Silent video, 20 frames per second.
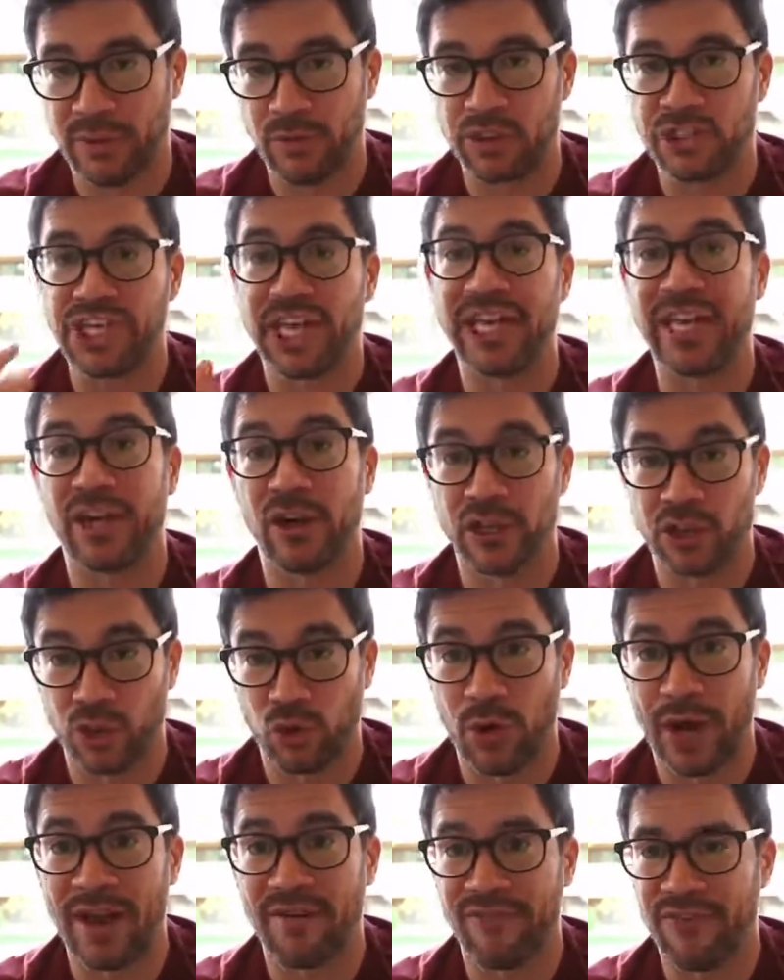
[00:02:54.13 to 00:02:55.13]
He was taking care of
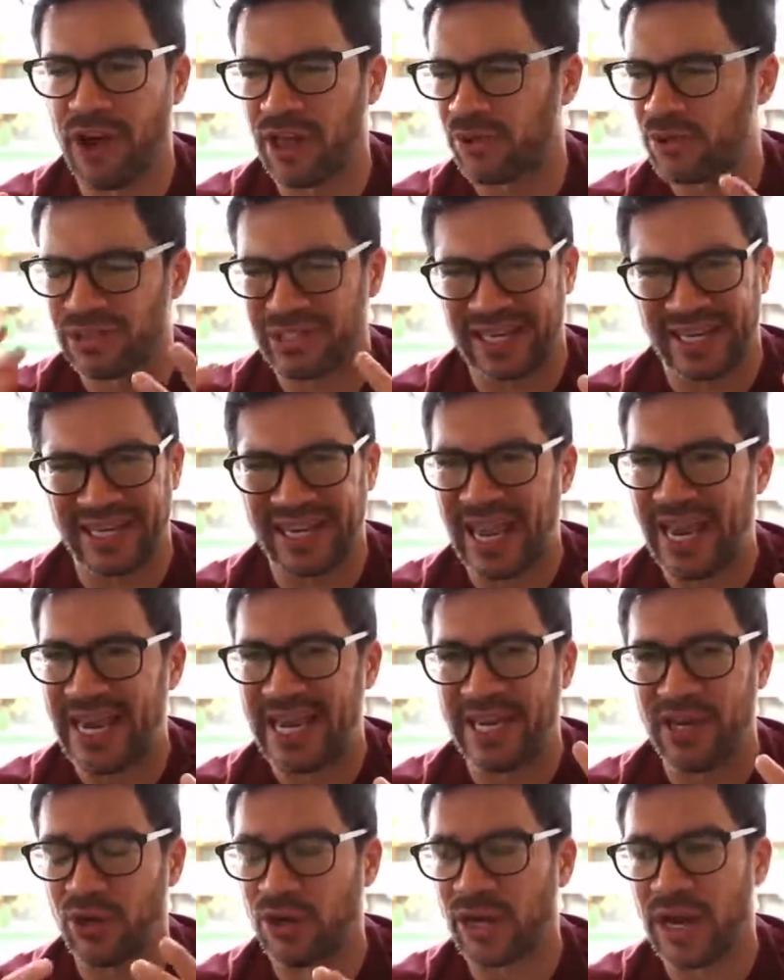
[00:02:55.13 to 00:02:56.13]
his grandfather, who was like
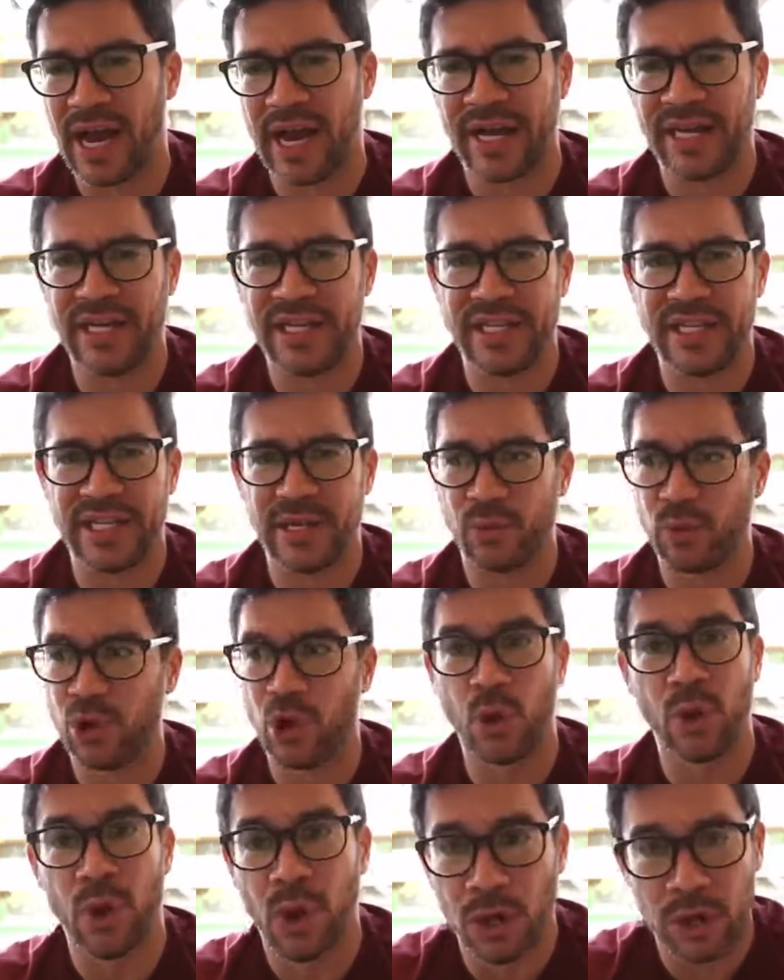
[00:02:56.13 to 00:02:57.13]
80 or 90. They were
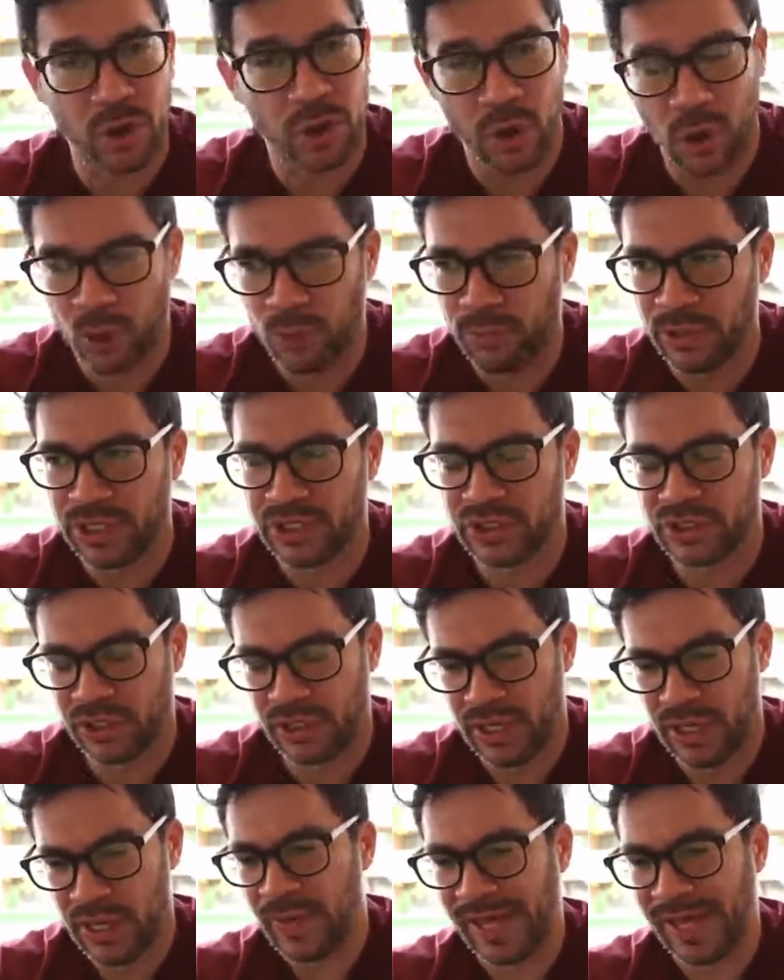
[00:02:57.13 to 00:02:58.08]
no longer homeless.